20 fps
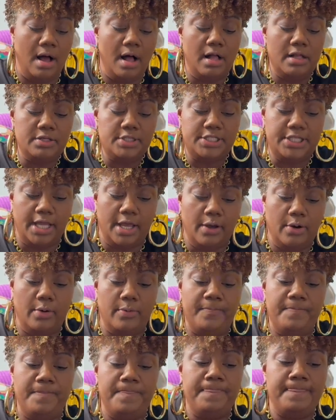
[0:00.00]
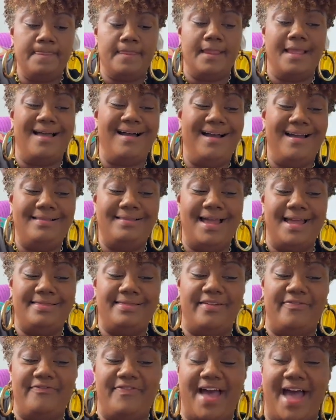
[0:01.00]
Also, I like
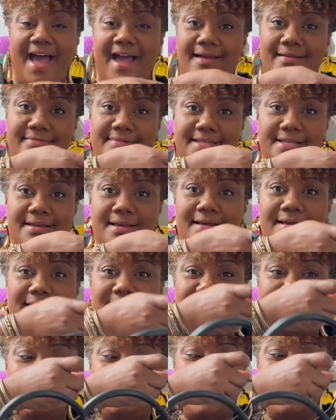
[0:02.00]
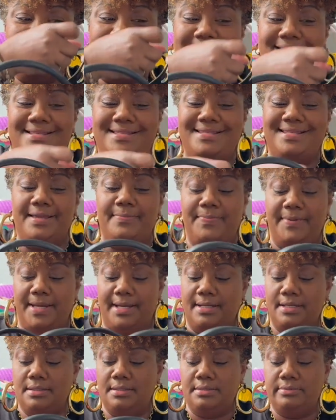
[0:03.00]
the fact that I can zip
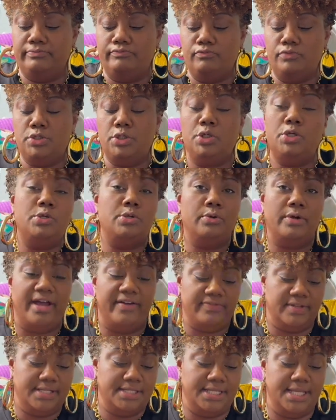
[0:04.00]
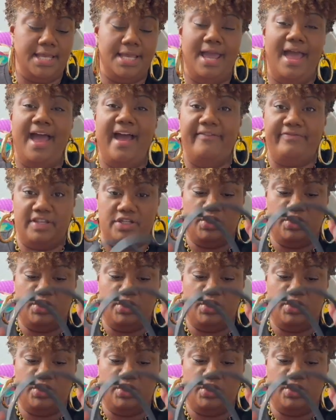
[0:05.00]
it so you don't have to see half the